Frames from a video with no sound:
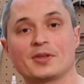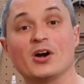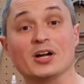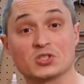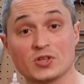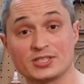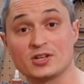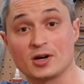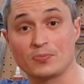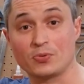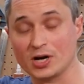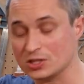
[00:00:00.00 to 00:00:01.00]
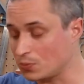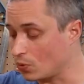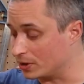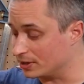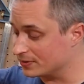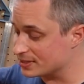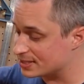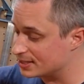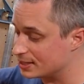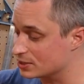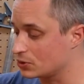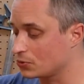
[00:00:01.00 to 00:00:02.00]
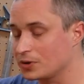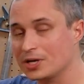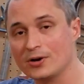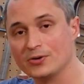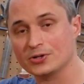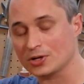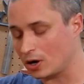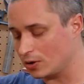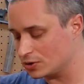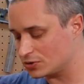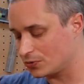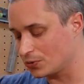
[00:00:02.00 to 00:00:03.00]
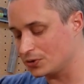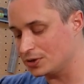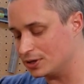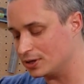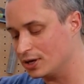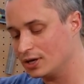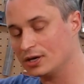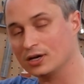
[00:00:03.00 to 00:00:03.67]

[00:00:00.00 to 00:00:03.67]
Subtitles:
All right, so let's talk price point. This thing is $300 for the